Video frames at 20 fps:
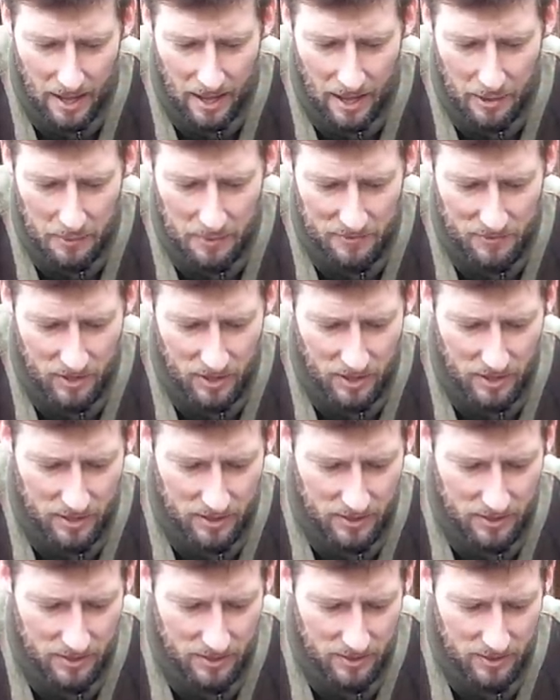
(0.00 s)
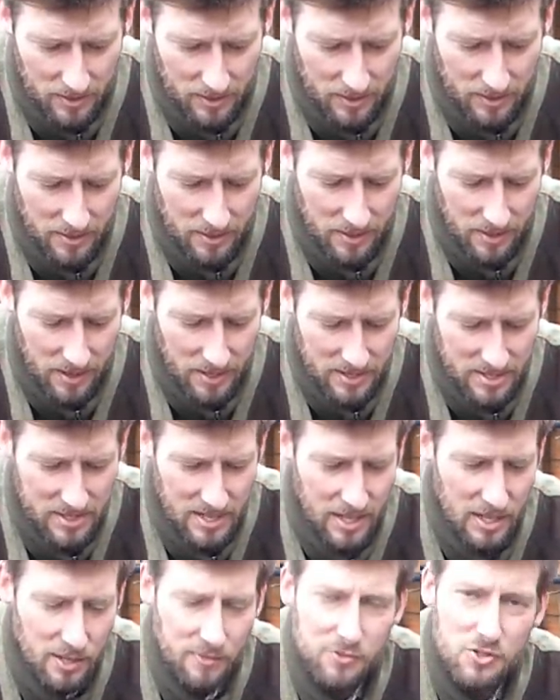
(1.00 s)
However,
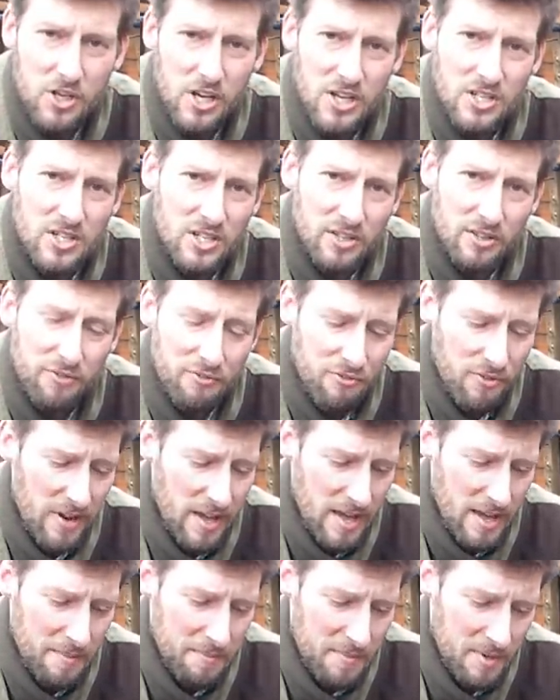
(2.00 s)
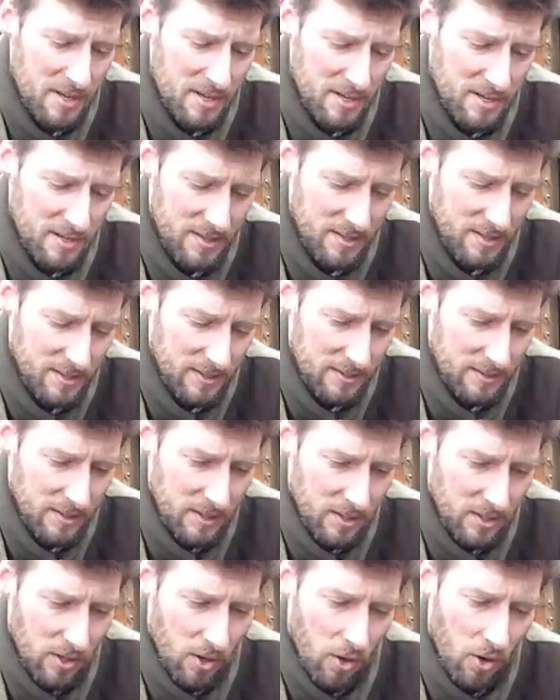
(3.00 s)
instead of changing the frame
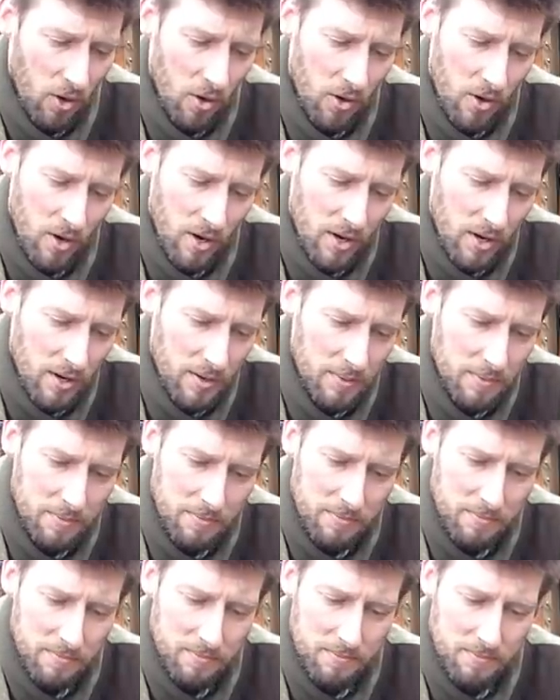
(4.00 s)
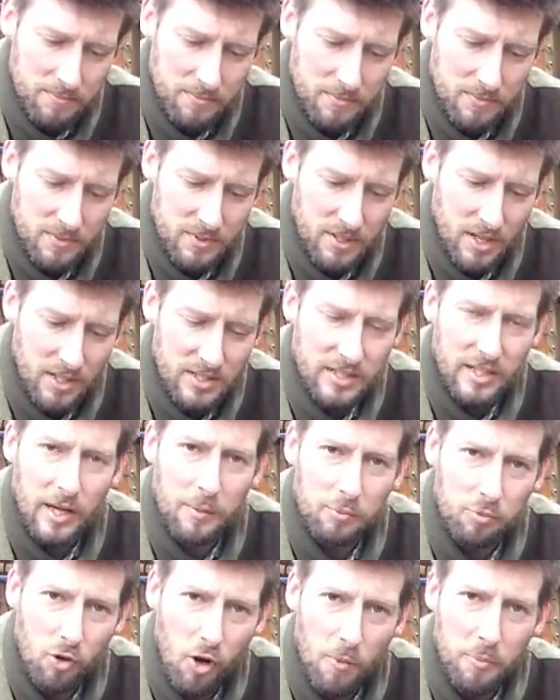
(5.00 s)
or cutting
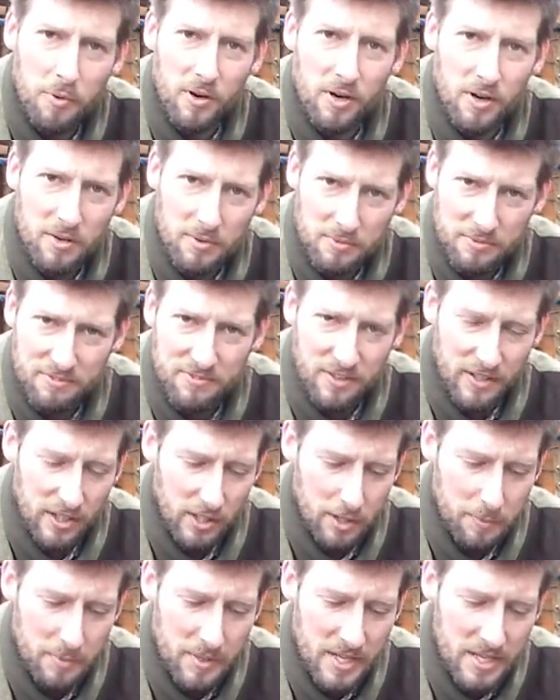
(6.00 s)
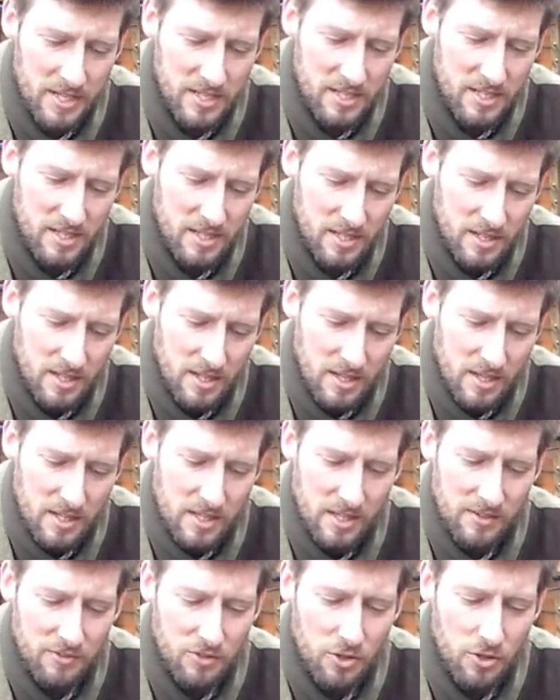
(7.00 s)
a proper filler piece.
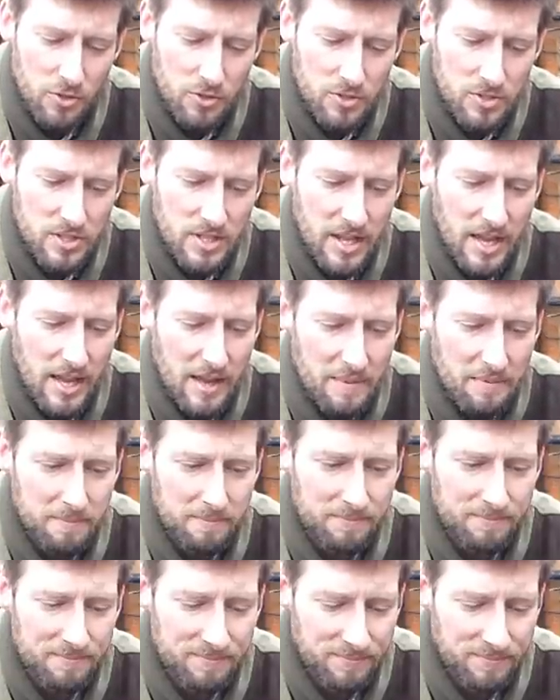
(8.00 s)
They've used um,